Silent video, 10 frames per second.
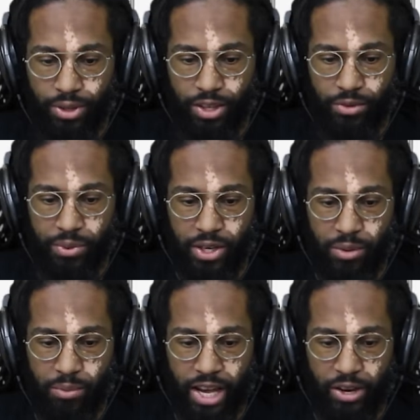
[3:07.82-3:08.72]
if we
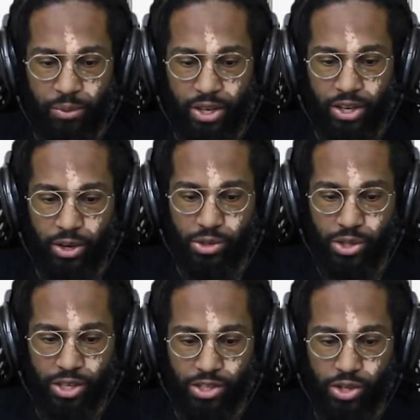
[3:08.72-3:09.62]
come back, we can go to
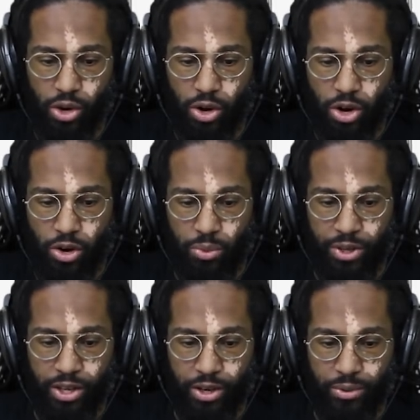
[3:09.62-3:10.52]
a guitar, we
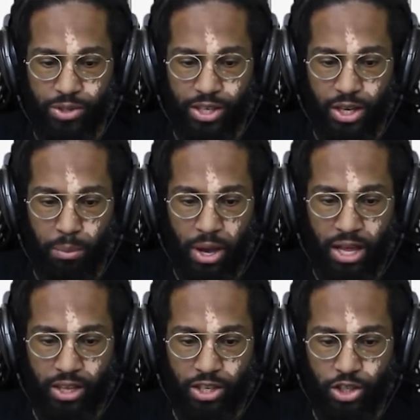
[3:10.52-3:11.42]
can go to any
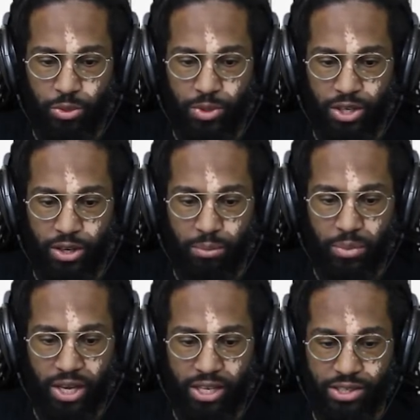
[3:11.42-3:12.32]
mallet instrument, a
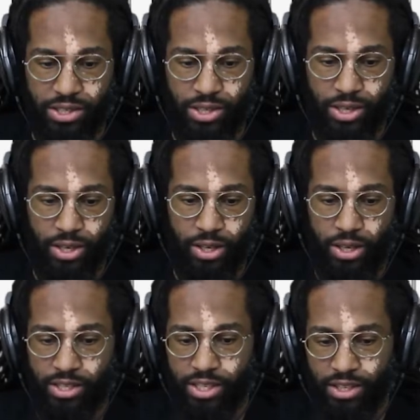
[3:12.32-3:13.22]
bass,
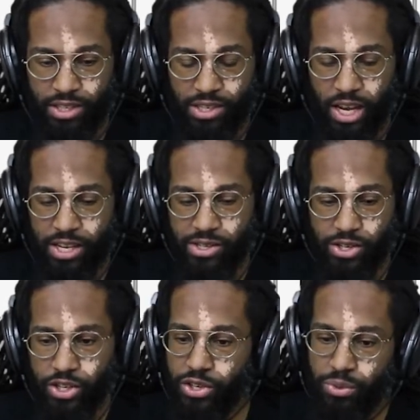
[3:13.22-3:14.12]
a
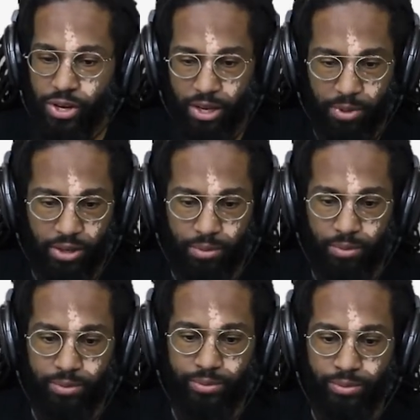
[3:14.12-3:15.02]
synthesizer, you name it.
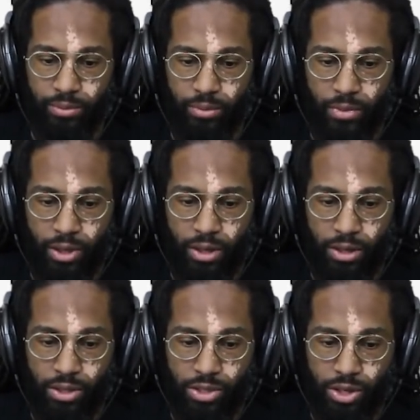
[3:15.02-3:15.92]

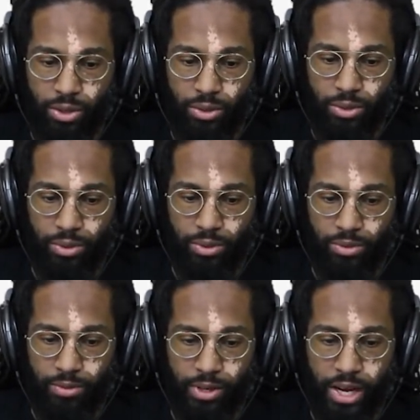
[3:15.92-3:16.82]
So
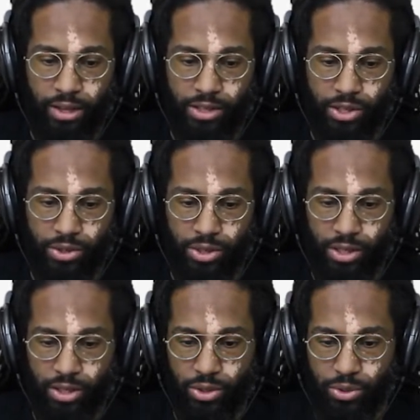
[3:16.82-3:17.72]
for now, let's go to
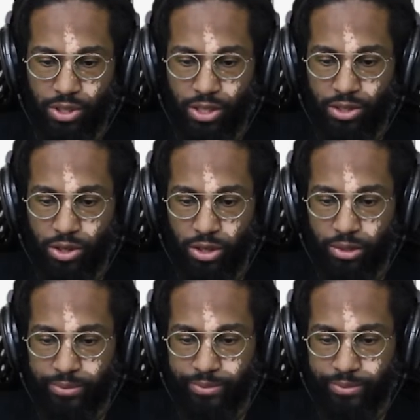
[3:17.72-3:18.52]
an acoustic guitar,